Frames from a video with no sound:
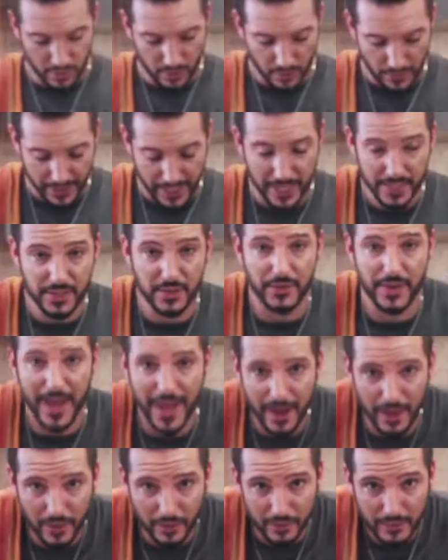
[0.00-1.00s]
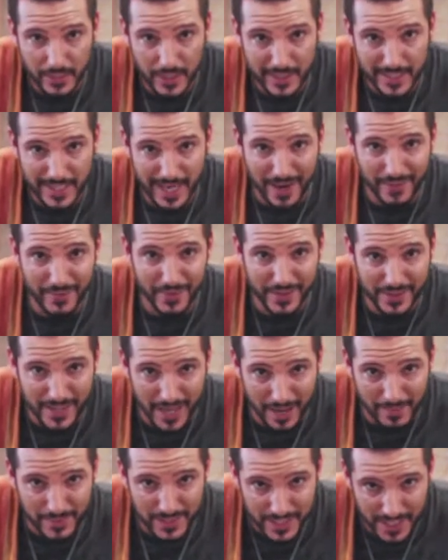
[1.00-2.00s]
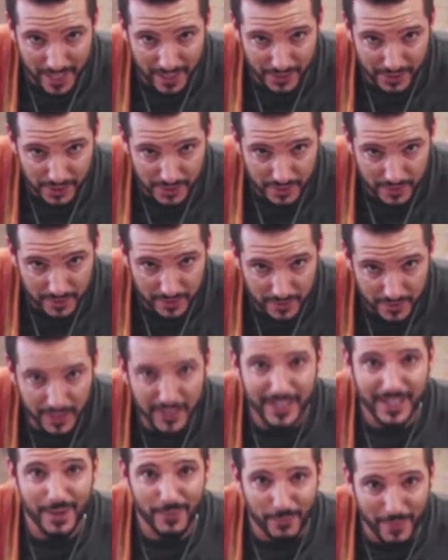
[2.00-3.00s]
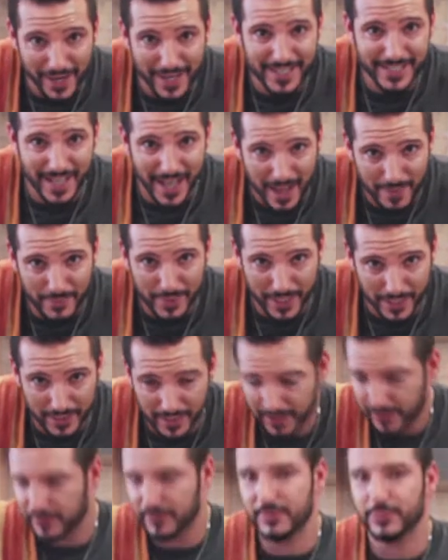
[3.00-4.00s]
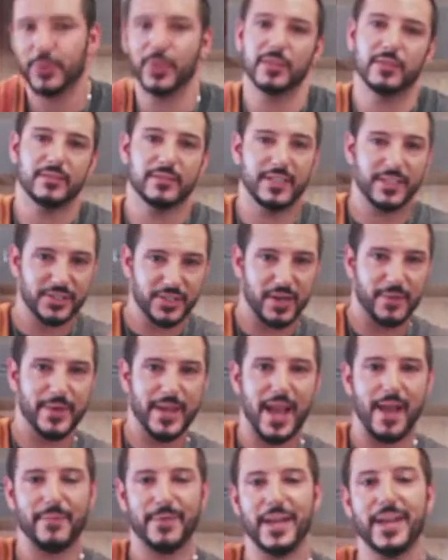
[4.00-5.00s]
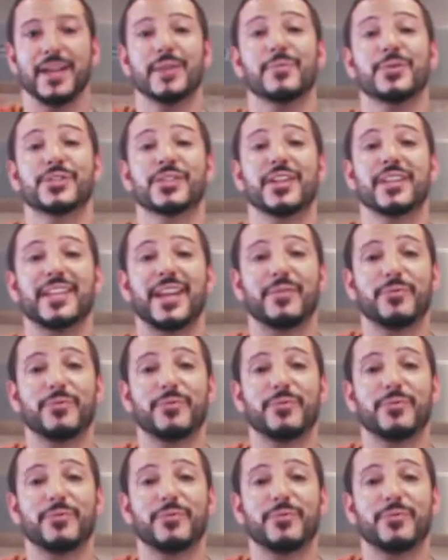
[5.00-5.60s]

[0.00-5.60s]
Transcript: Okay, so now it's time for the Thai massage, minus the happy ending. Well, there's gonna be a happy ending, but it's gonna take